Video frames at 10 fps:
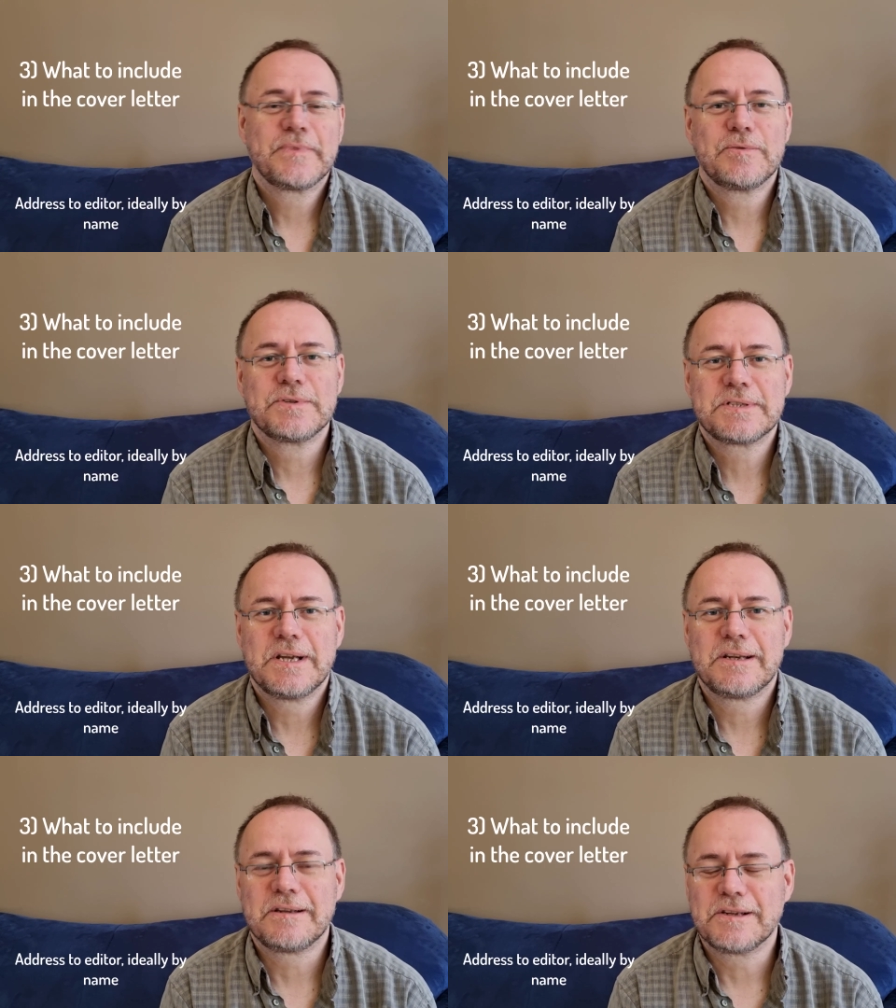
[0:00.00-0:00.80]
who's
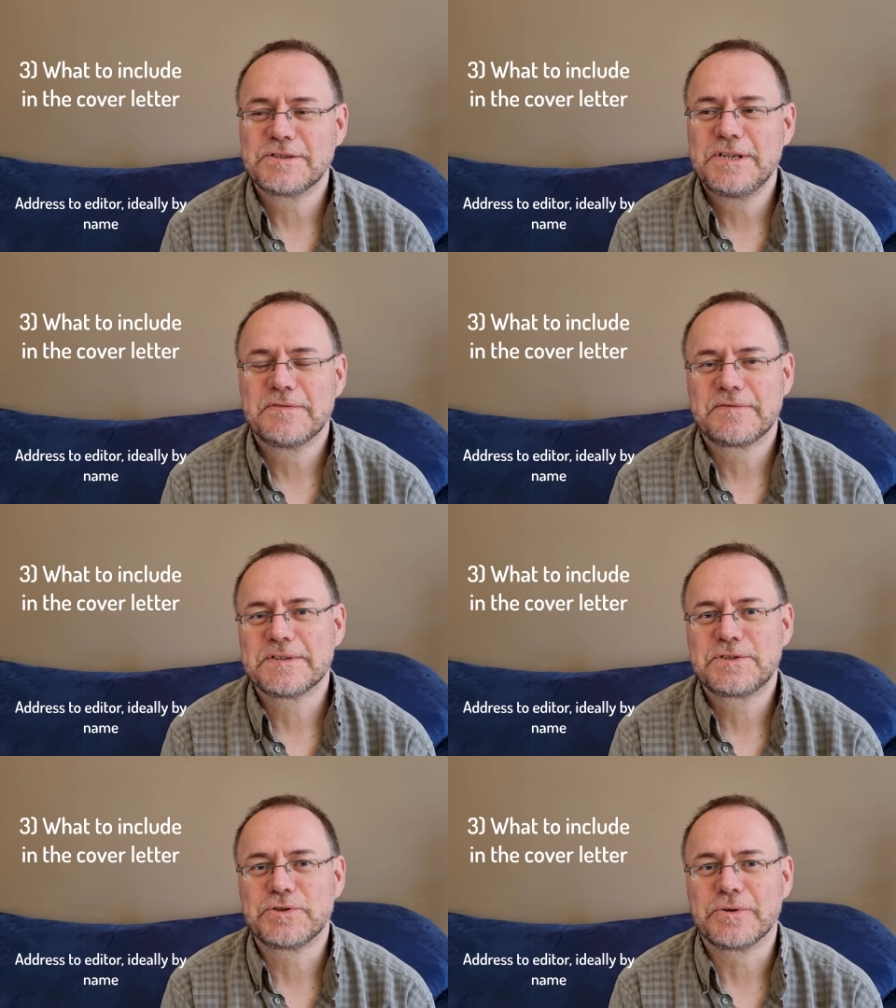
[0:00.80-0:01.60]
the editor-in-chief of
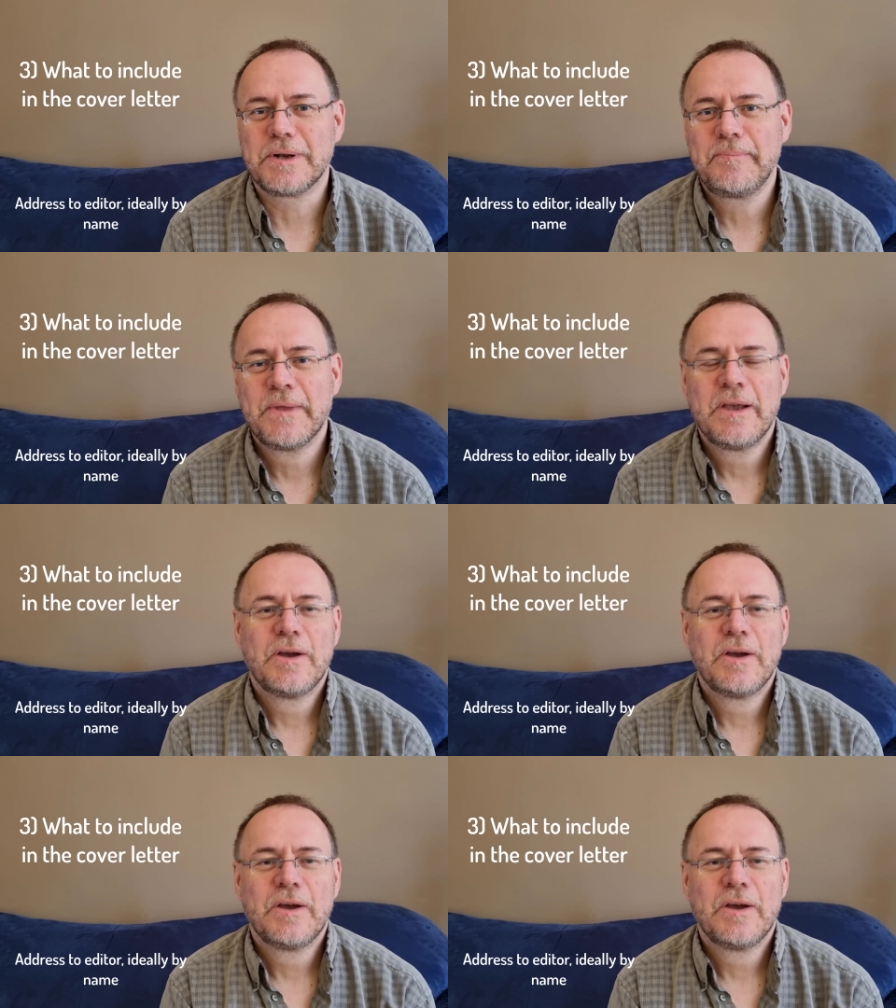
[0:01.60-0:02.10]
this journal